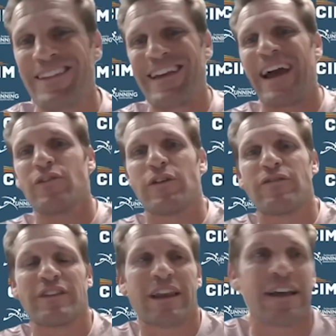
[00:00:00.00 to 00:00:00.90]
The title
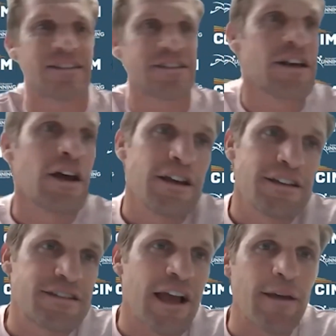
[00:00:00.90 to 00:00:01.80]
of tonight's
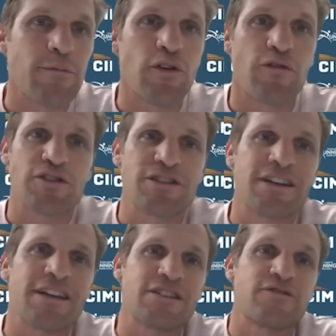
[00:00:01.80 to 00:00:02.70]
CIM
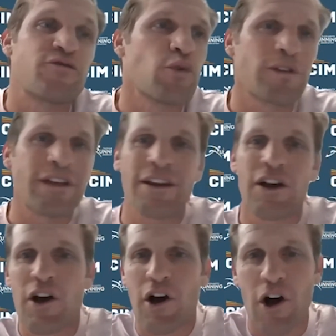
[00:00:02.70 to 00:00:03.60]
University is Fueling